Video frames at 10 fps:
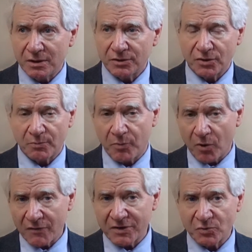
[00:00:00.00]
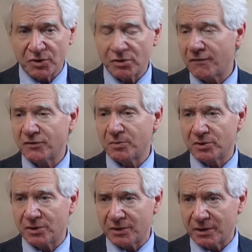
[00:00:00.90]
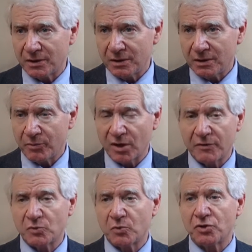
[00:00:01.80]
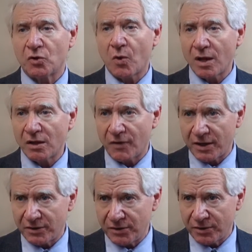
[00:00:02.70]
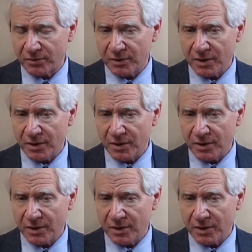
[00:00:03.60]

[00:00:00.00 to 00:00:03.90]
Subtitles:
So part of it's what you're comfortable doing. Part of it's what you're qualified to do.